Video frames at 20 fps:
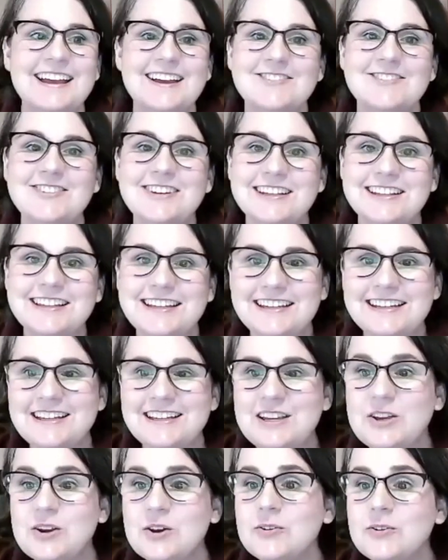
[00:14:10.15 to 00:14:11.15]
Really,
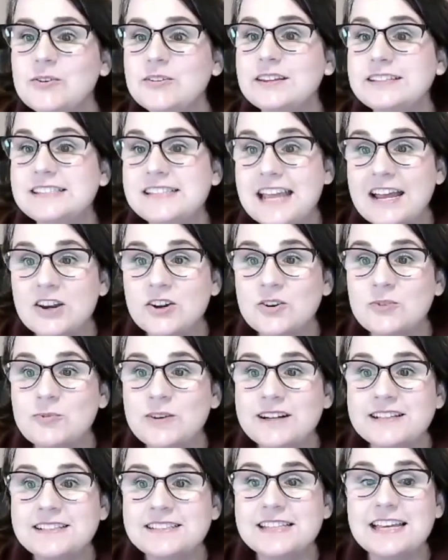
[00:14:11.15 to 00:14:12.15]
the standard
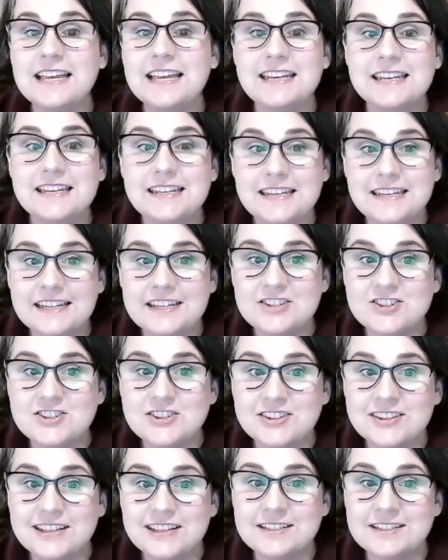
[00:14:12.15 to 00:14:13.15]
was
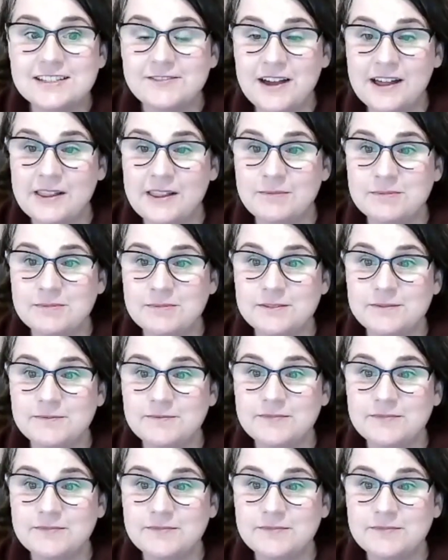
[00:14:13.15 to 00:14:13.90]
initially developed